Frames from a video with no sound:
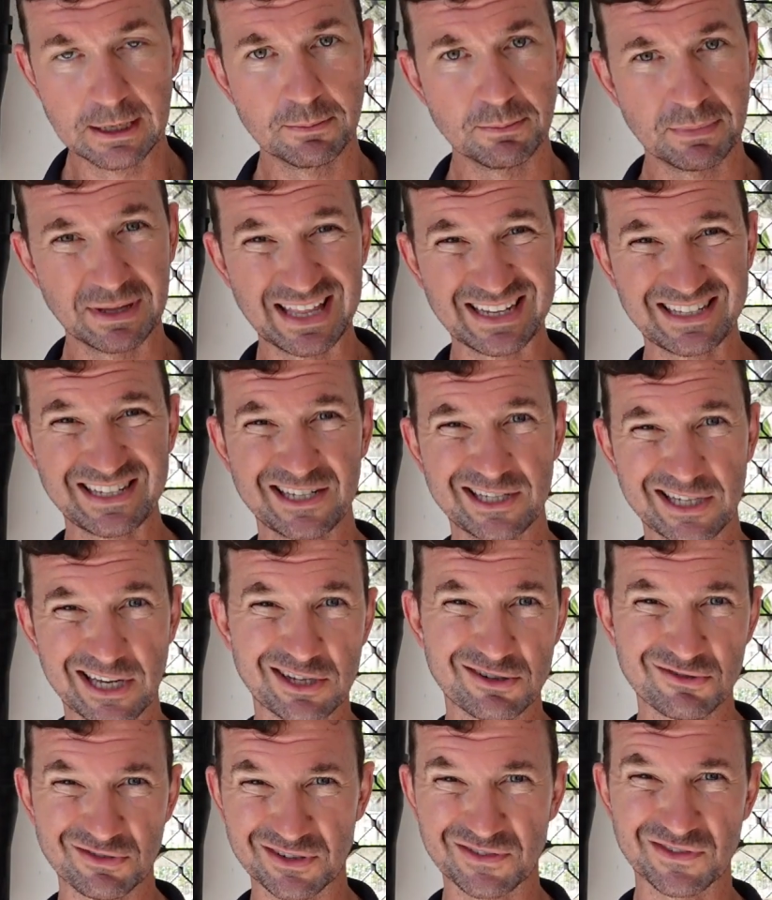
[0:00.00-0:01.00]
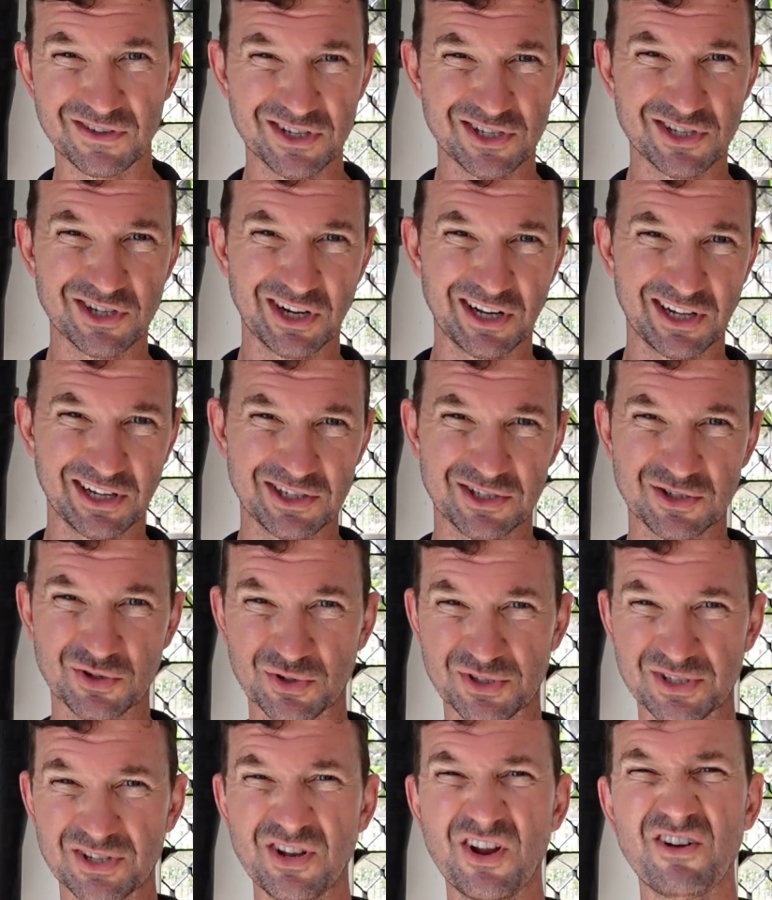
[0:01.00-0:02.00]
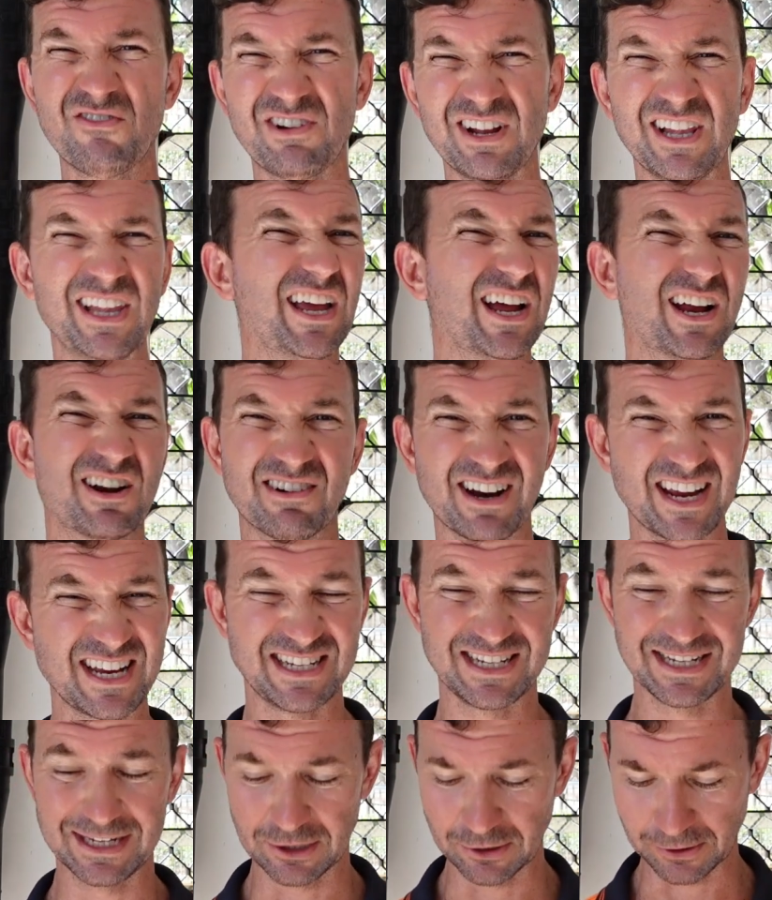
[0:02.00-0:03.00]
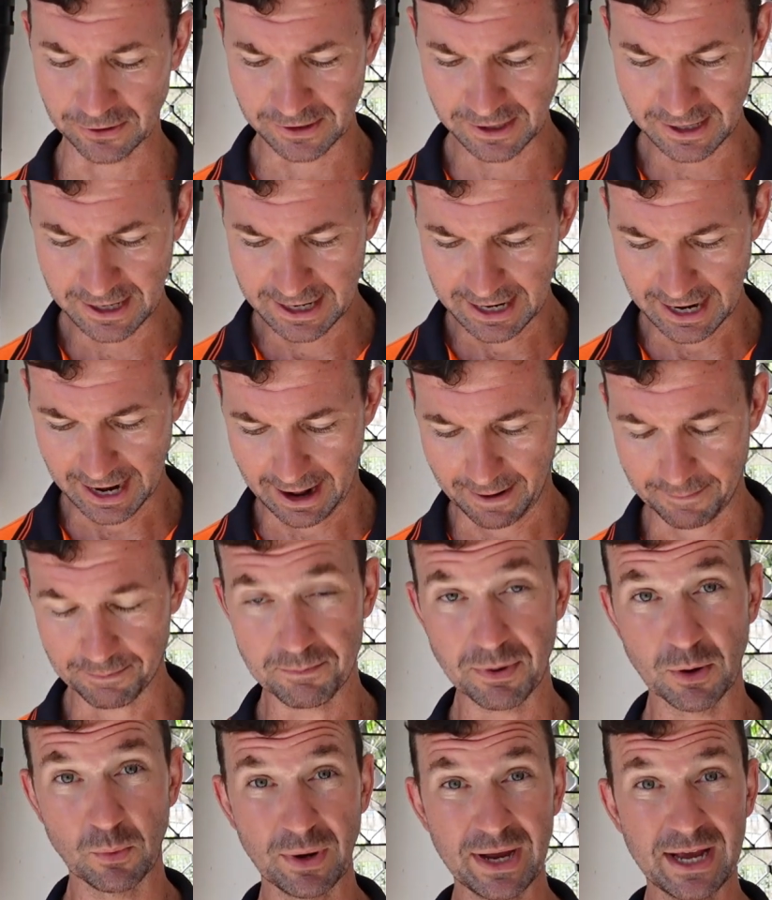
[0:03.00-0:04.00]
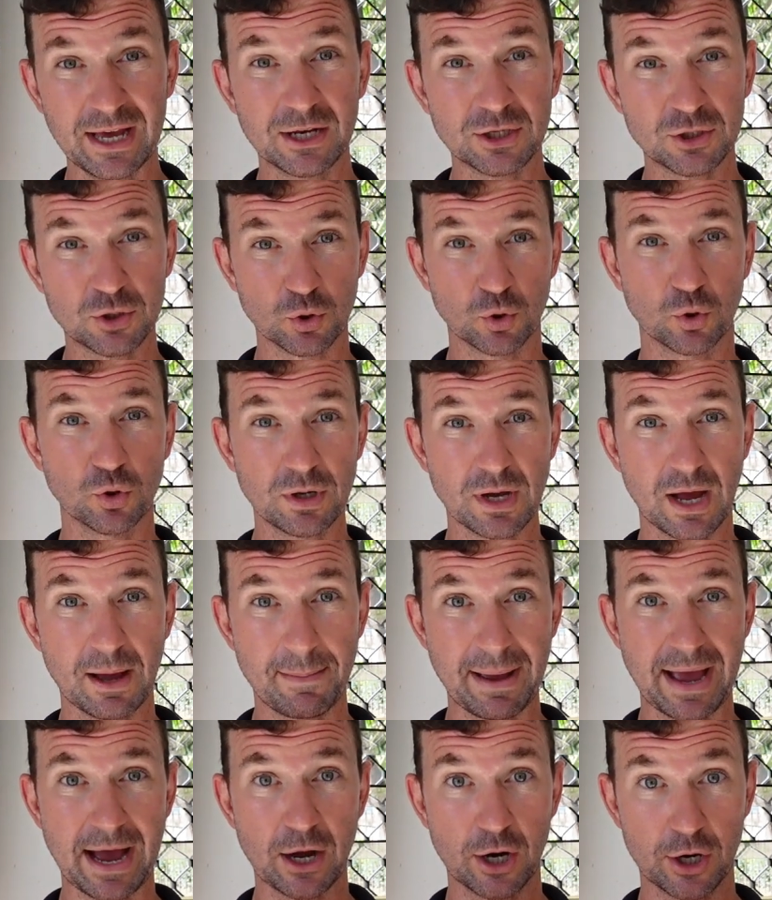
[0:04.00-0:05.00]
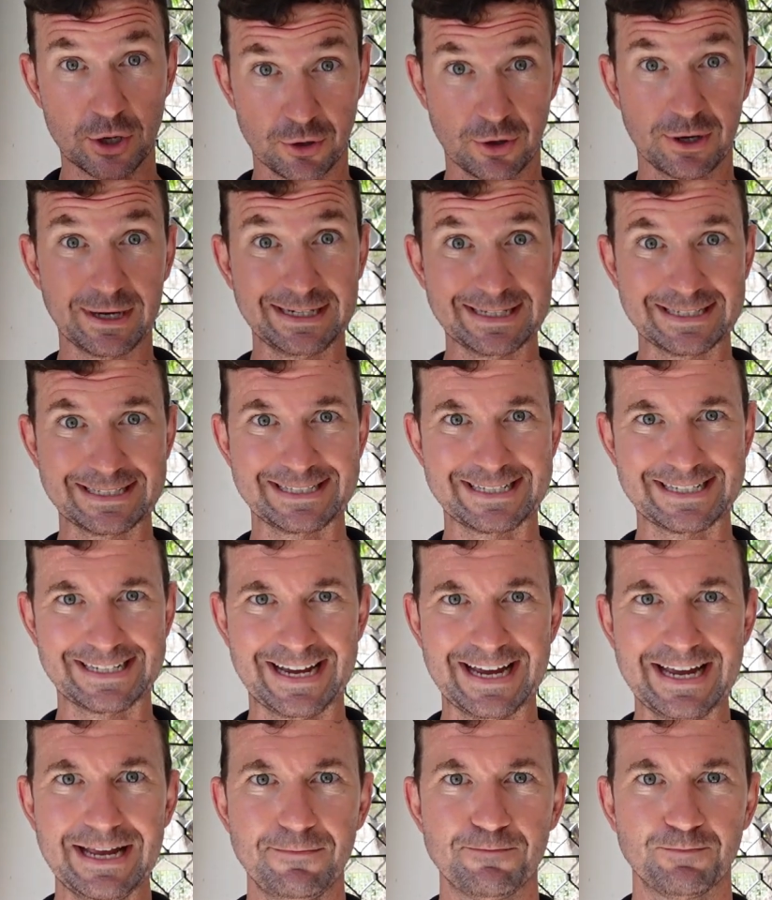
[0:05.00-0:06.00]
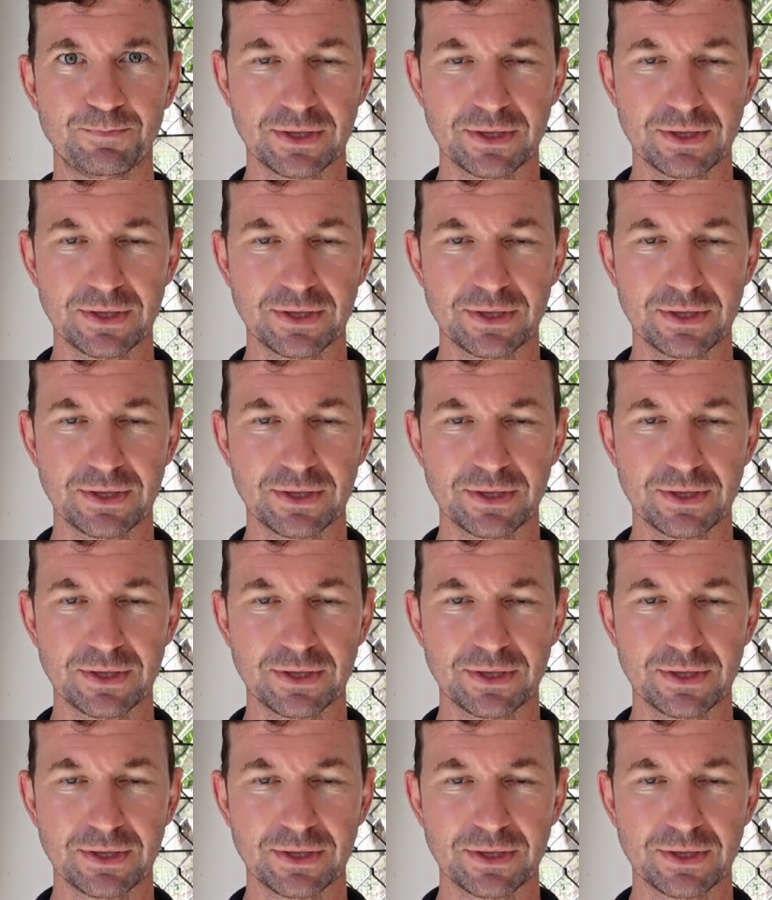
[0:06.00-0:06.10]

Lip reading: But that's accessories for the circular saw, so not really a great deal. But we're going to talk about grinders today.